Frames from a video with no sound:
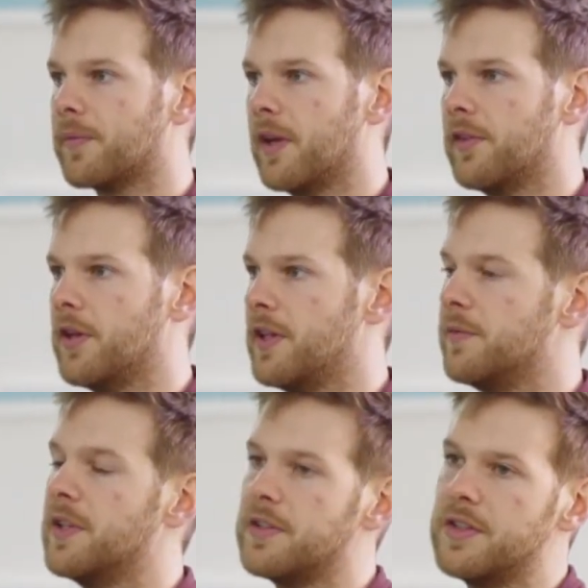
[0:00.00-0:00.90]
It's only in
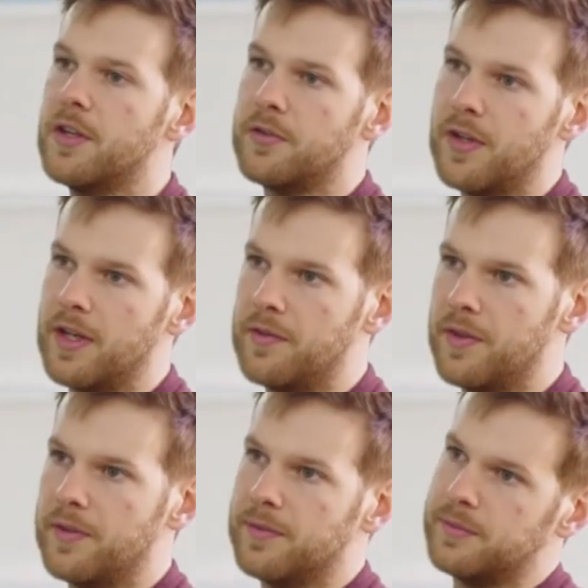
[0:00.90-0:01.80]
recent years really
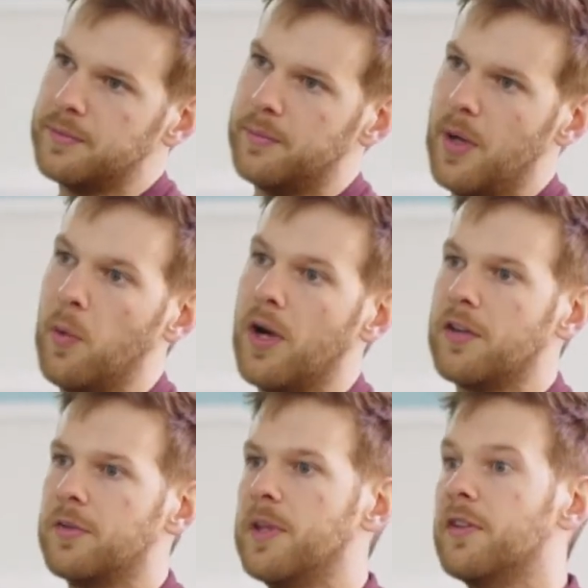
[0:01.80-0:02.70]
that my work
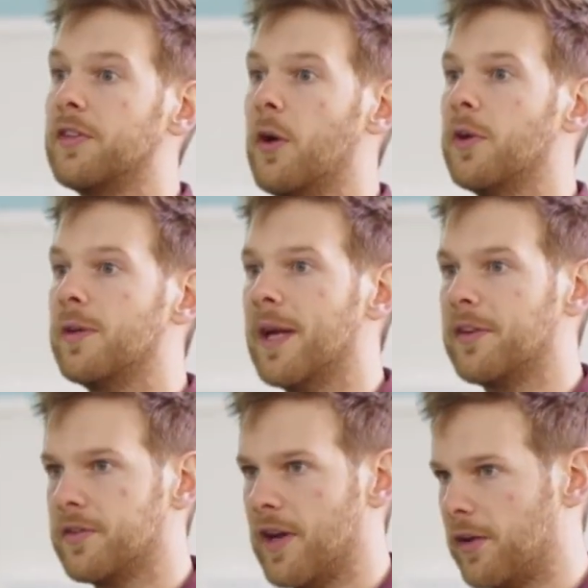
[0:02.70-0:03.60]
has been solely
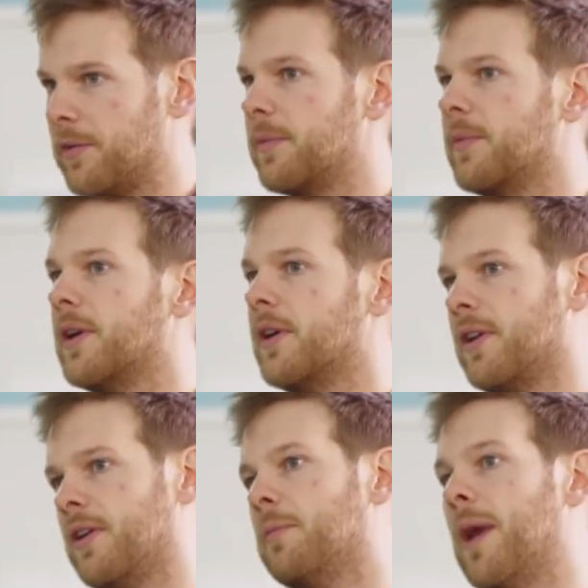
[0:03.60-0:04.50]
based around
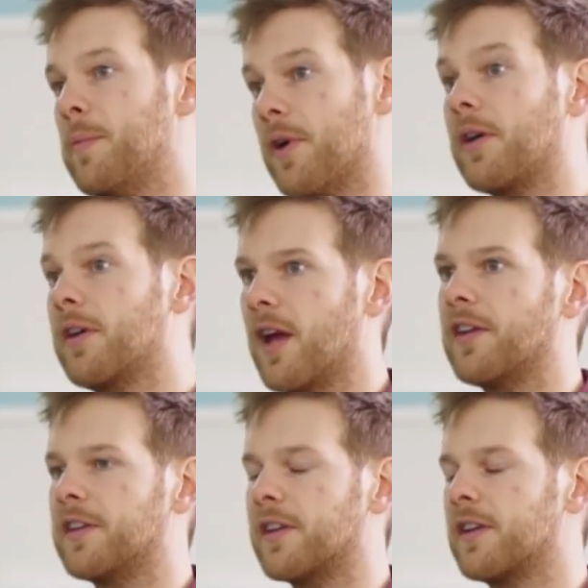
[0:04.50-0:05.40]
paper
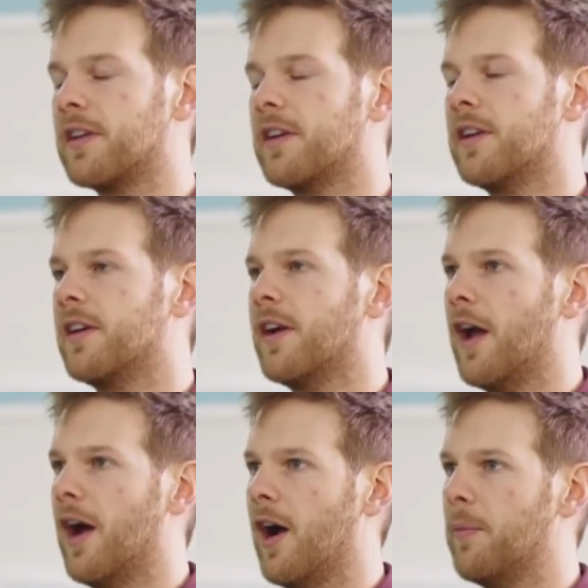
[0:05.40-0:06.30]
cutting,
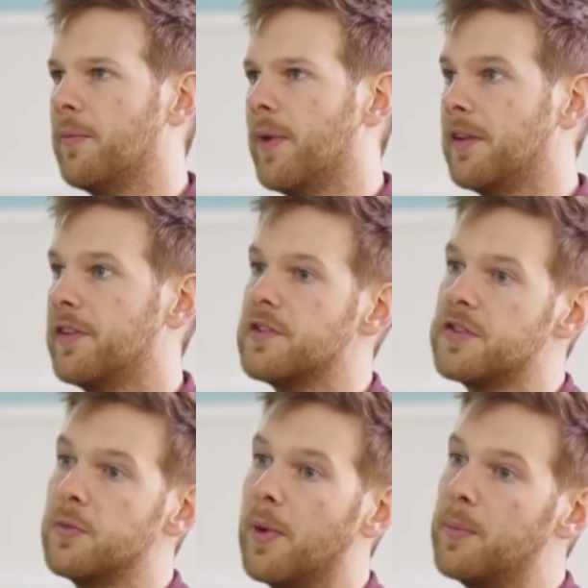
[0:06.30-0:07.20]
and since
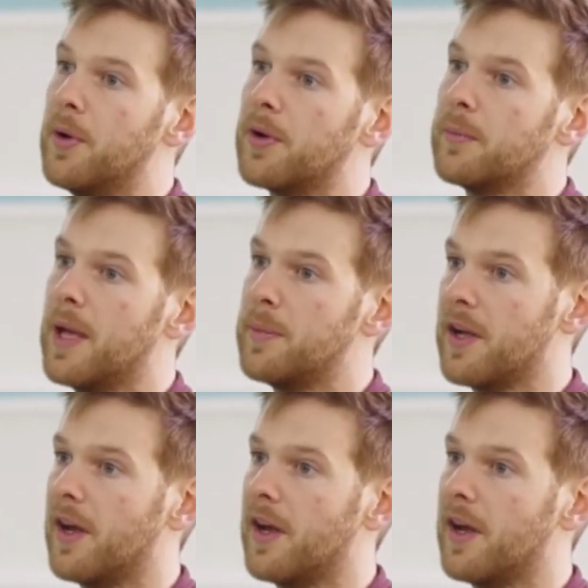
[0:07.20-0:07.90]
doing my book Paper